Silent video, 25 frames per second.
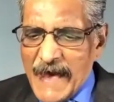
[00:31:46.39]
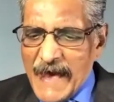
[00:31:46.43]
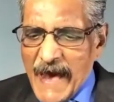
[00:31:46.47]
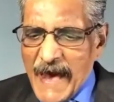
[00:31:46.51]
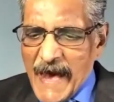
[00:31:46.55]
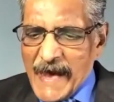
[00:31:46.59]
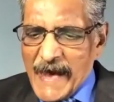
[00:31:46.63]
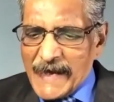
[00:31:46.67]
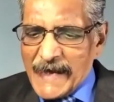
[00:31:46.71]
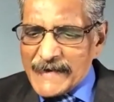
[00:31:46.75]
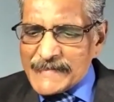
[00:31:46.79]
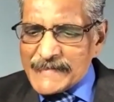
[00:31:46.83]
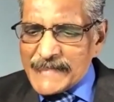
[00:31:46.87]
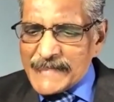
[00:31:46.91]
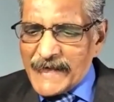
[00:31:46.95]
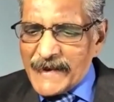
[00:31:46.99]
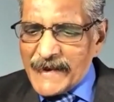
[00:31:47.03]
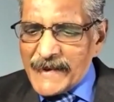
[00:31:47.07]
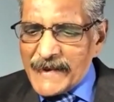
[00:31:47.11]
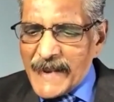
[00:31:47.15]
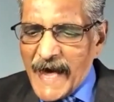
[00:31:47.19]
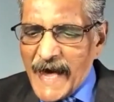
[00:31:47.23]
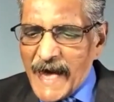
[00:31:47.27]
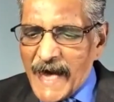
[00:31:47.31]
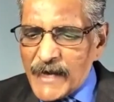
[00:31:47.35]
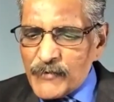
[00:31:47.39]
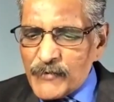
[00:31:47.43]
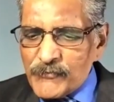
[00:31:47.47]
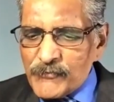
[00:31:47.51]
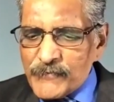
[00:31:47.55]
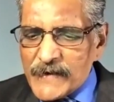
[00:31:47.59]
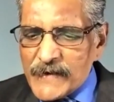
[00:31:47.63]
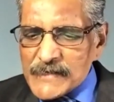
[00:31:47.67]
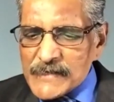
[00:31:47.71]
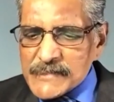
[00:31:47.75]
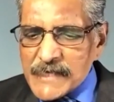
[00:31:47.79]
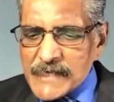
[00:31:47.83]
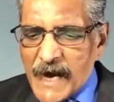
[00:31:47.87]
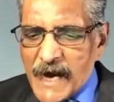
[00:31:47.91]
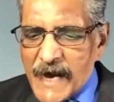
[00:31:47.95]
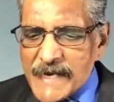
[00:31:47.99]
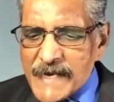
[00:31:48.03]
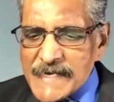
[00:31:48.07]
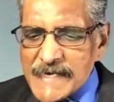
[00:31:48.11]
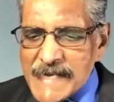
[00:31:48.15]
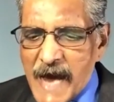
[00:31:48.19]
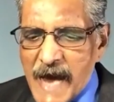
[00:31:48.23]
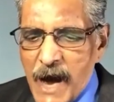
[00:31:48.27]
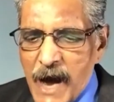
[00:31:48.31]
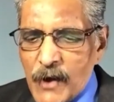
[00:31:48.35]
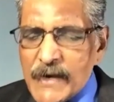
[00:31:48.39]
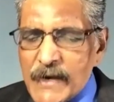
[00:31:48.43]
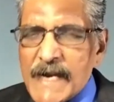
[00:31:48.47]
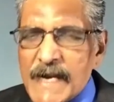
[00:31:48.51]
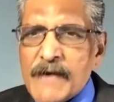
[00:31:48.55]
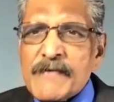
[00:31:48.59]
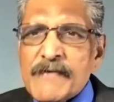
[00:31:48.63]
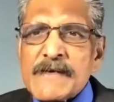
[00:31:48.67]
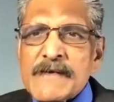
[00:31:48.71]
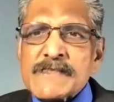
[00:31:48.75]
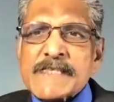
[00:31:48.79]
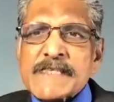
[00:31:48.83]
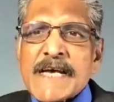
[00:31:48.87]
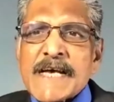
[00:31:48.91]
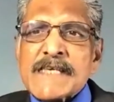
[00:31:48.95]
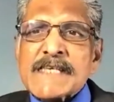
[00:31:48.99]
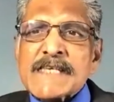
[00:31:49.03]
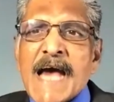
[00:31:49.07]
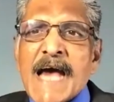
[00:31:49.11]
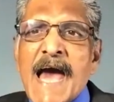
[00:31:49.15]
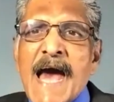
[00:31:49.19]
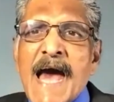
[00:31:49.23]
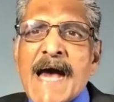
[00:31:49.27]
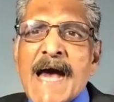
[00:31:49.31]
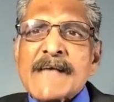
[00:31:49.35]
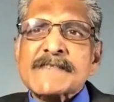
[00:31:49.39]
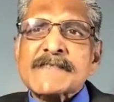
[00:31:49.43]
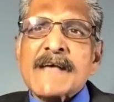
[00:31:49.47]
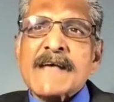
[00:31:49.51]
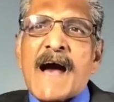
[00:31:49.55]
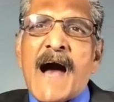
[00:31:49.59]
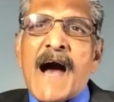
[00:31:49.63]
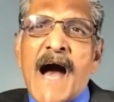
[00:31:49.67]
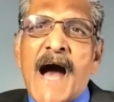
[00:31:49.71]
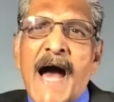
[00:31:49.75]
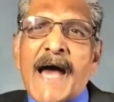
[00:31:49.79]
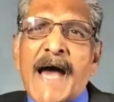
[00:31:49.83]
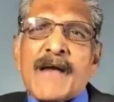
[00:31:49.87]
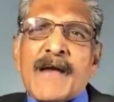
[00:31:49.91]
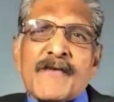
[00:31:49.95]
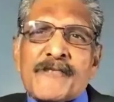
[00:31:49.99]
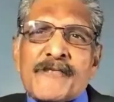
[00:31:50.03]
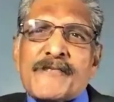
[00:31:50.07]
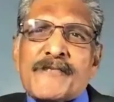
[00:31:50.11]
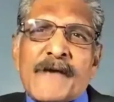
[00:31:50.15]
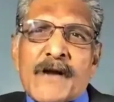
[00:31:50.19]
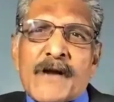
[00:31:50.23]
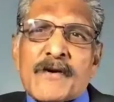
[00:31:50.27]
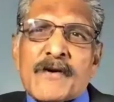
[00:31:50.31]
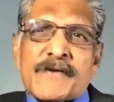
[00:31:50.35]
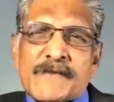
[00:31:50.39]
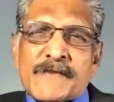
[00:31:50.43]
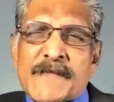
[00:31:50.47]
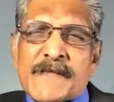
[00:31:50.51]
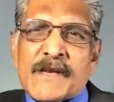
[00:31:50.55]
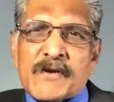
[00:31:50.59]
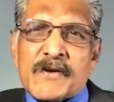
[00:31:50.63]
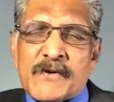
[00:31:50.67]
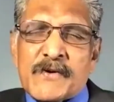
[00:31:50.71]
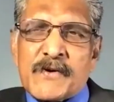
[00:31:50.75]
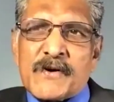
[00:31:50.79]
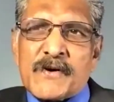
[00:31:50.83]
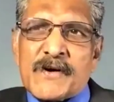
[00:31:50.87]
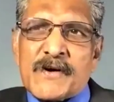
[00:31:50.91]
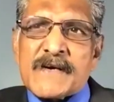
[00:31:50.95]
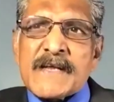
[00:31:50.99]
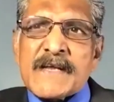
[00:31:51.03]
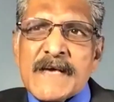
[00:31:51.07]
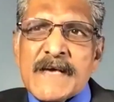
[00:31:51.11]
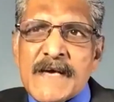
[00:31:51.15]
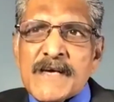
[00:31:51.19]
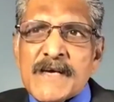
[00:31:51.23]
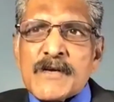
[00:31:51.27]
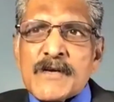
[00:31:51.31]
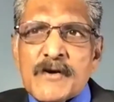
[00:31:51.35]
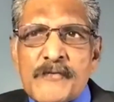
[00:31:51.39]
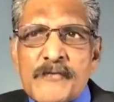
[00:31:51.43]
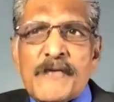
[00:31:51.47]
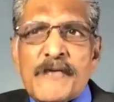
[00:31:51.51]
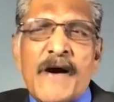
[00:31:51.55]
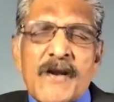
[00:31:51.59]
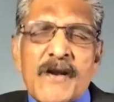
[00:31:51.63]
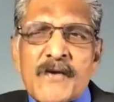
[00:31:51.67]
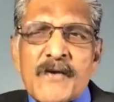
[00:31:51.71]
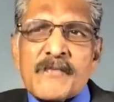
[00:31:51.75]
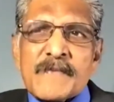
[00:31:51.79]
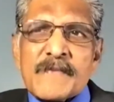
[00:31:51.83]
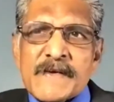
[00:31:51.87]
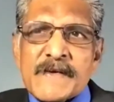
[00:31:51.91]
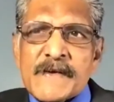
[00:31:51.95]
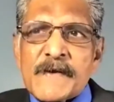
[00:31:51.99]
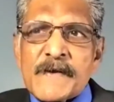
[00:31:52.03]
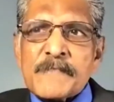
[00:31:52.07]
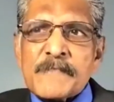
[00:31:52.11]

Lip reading: And the life which I now live, he says, as I follow the Lord, you follow me.